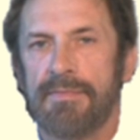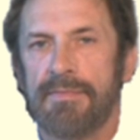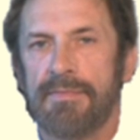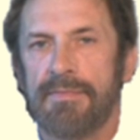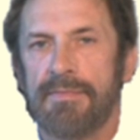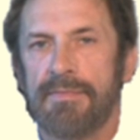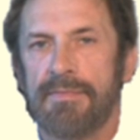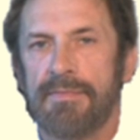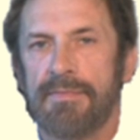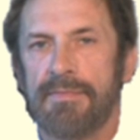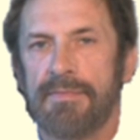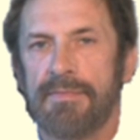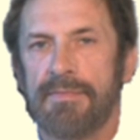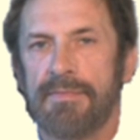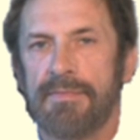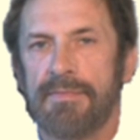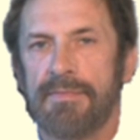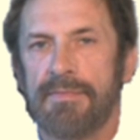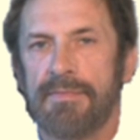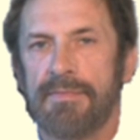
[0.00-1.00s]

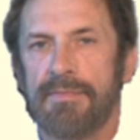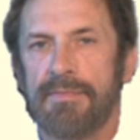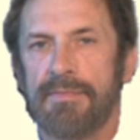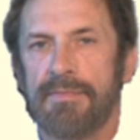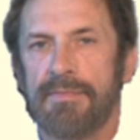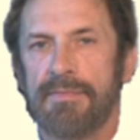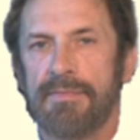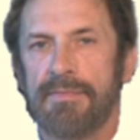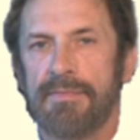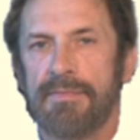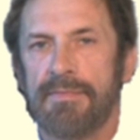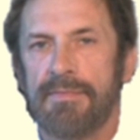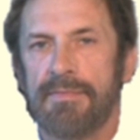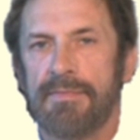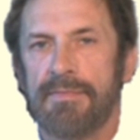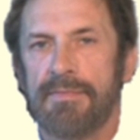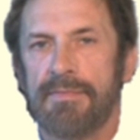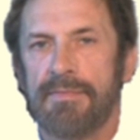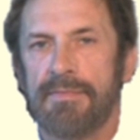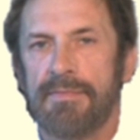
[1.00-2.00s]

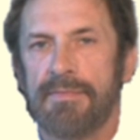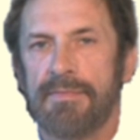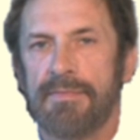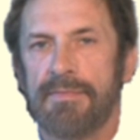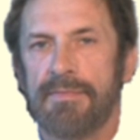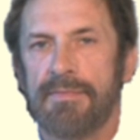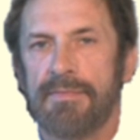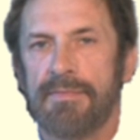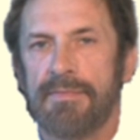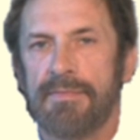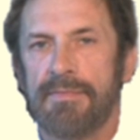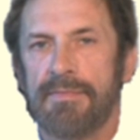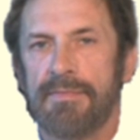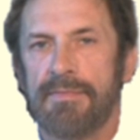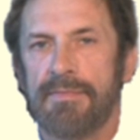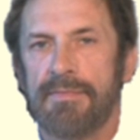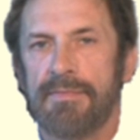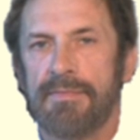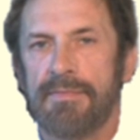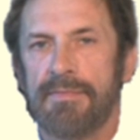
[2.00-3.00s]

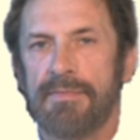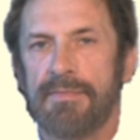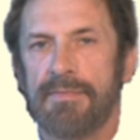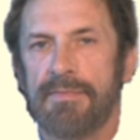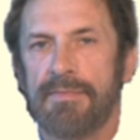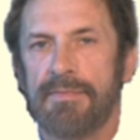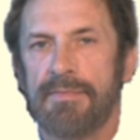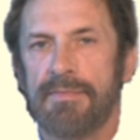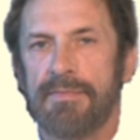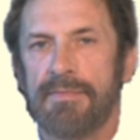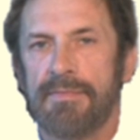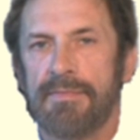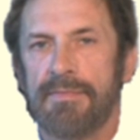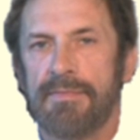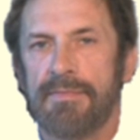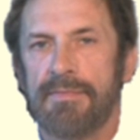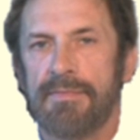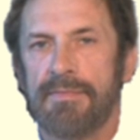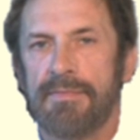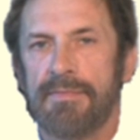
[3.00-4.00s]

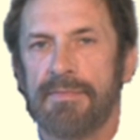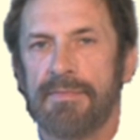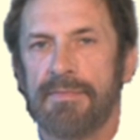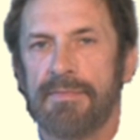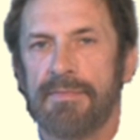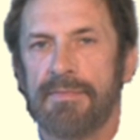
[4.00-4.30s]
[no speech]